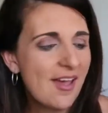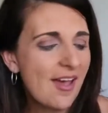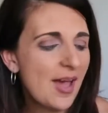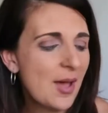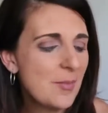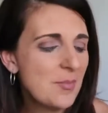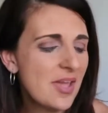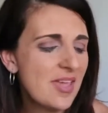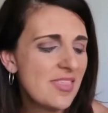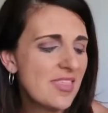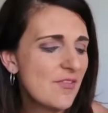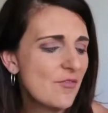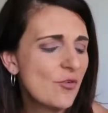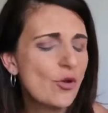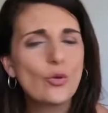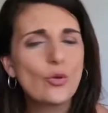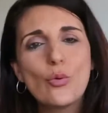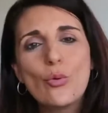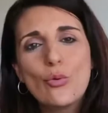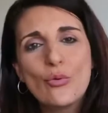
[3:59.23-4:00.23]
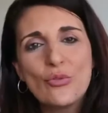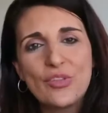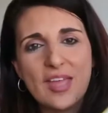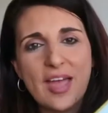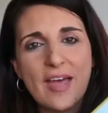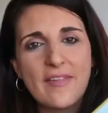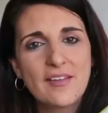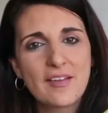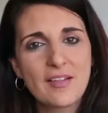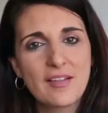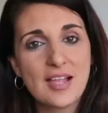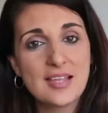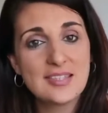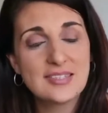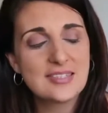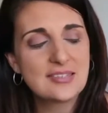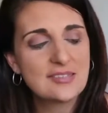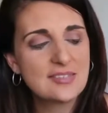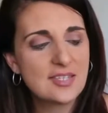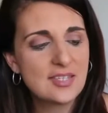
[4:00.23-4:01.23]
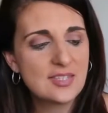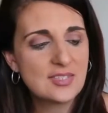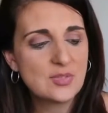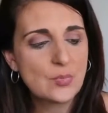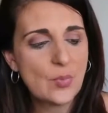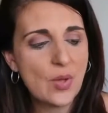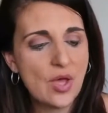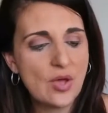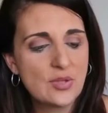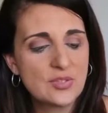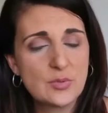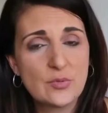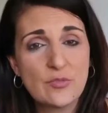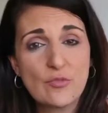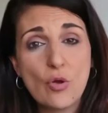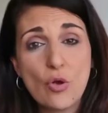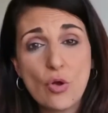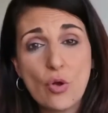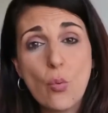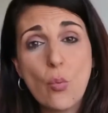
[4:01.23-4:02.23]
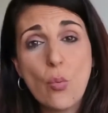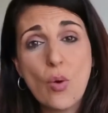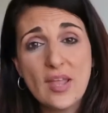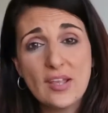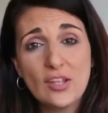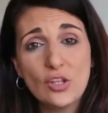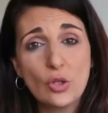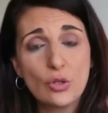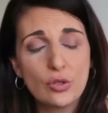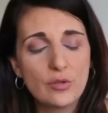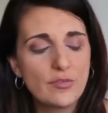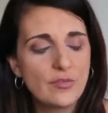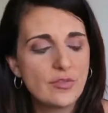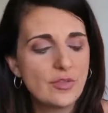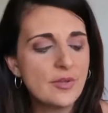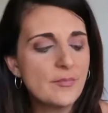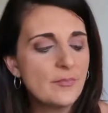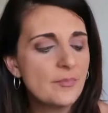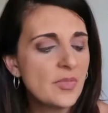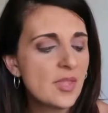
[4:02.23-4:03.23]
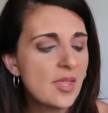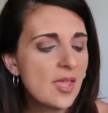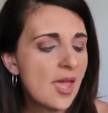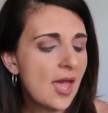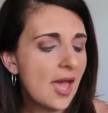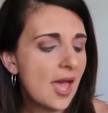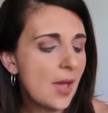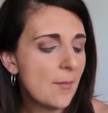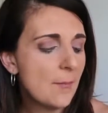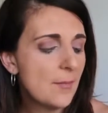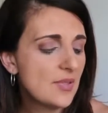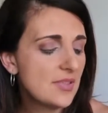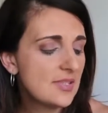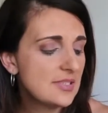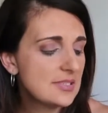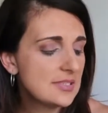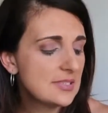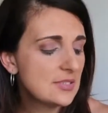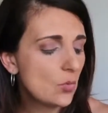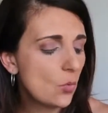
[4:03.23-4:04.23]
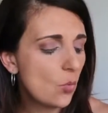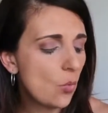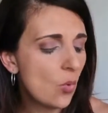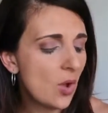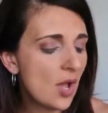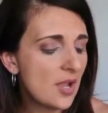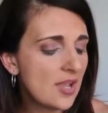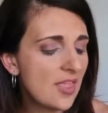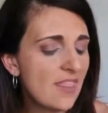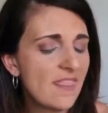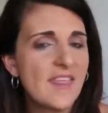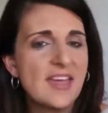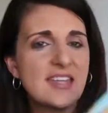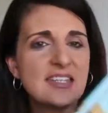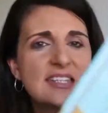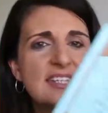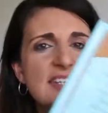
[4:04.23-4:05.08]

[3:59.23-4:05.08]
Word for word: Um, and they've all the other classics as well. So we've got quite a lot of them. Um, but this is one that